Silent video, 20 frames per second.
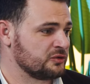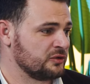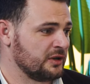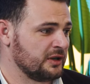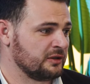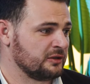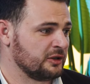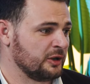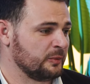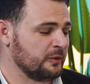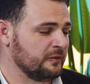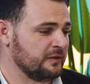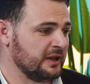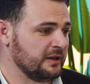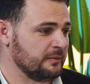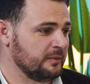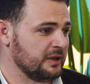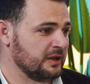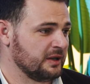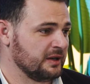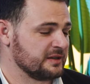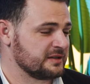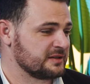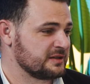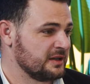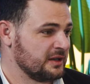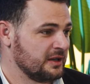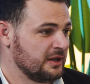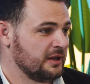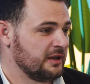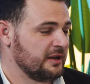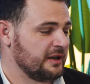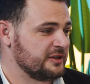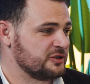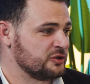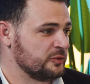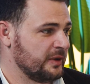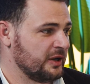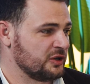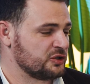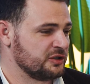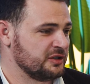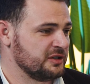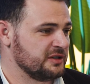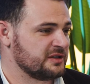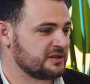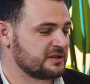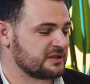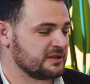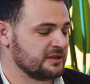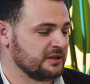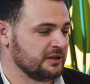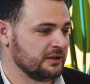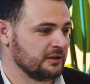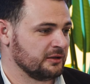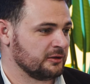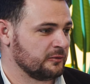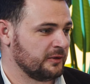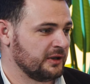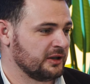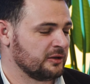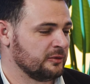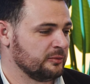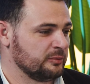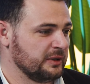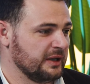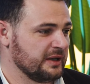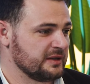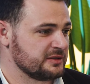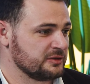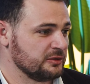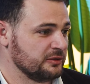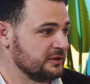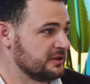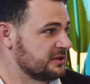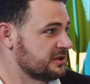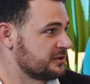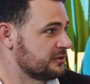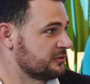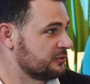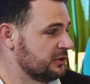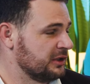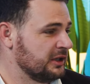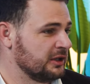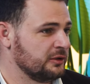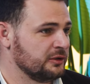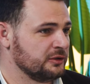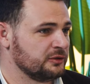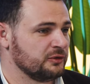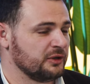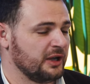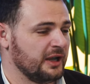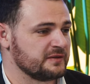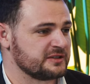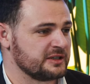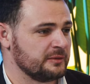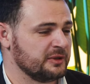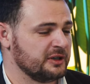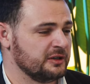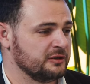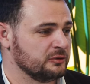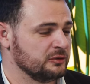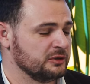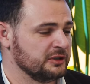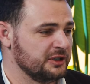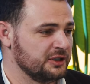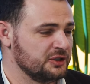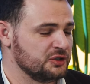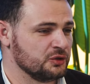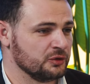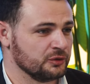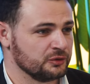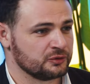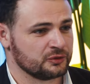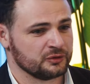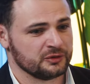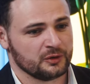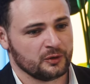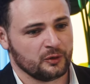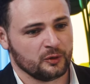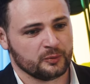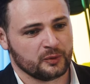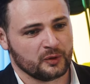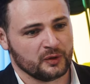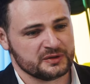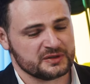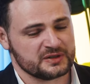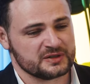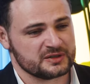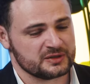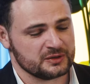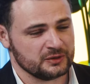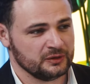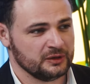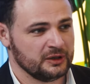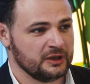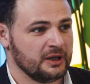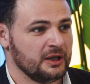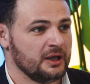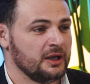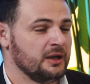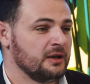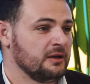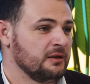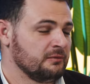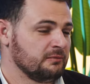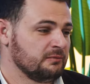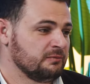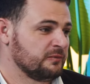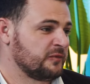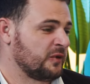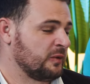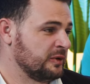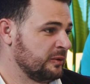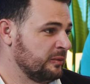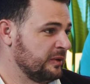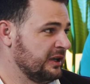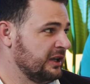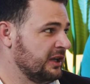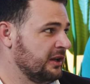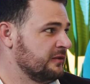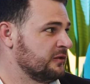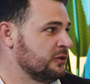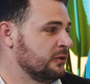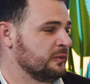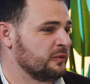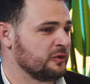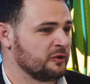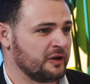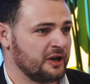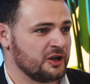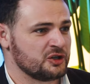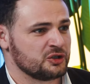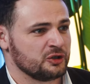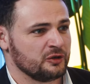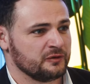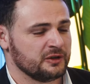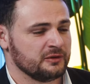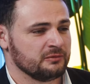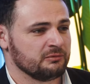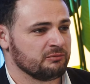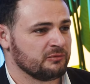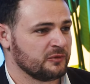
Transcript: to add top of that, because as you mentioned, it's quite complex, so it's really good to have somebody to lead you through the whole process. So from the beginning, from creation of the